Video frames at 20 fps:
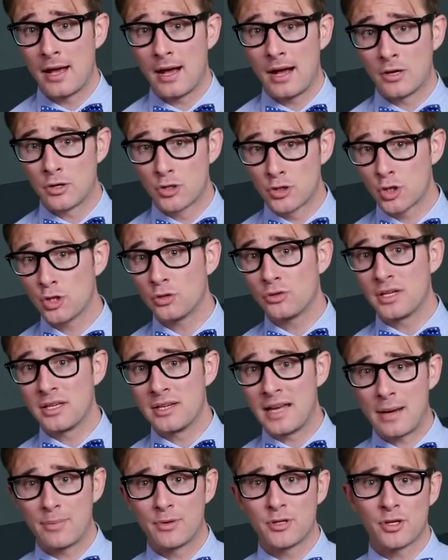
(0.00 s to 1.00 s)
And should the
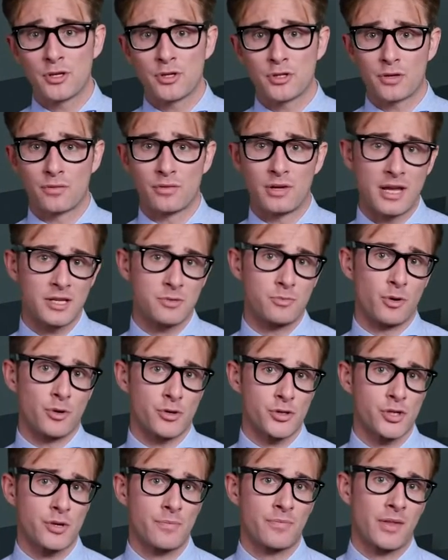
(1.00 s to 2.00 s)
inhabitants of
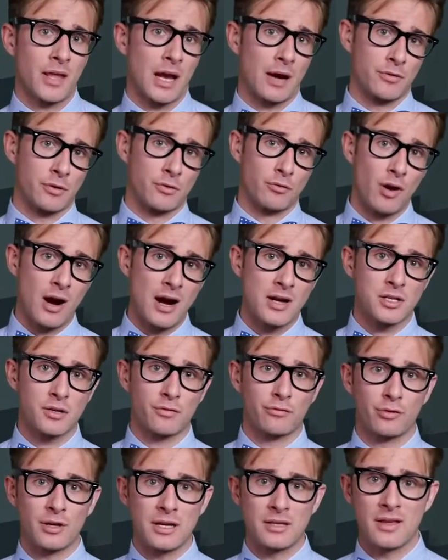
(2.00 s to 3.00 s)
Lesbos have the right to
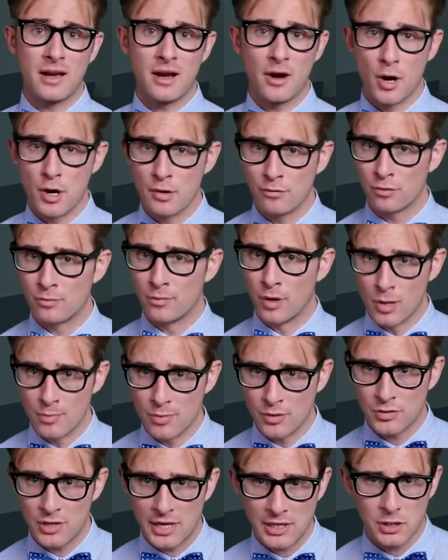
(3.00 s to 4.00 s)
free their home from
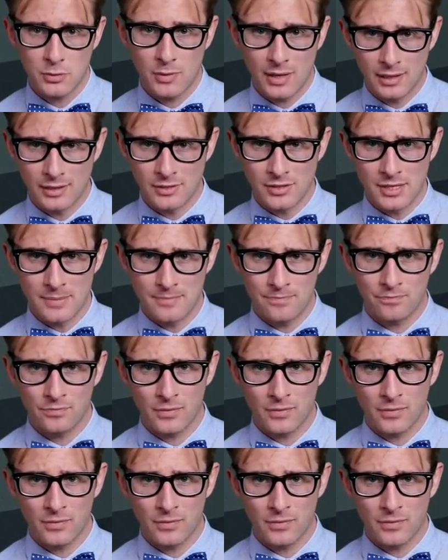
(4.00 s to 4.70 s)
homosexuality?